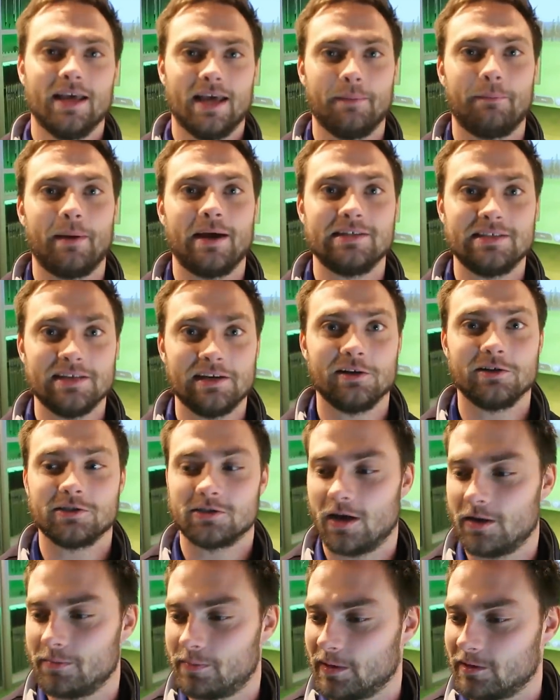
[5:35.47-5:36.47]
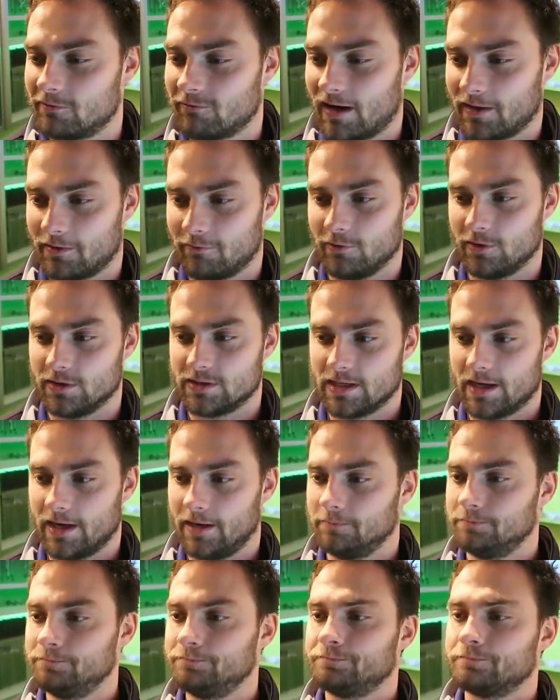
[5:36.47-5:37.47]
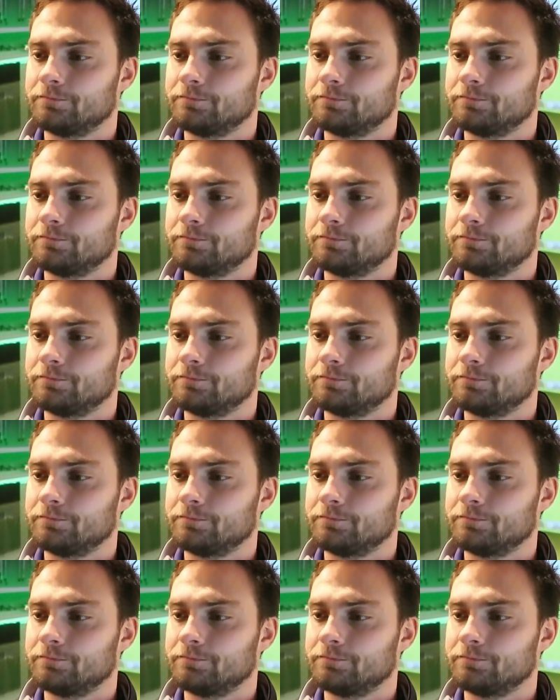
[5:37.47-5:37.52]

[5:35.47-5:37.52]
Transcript: It basically looks like it's been dragged through the dirt.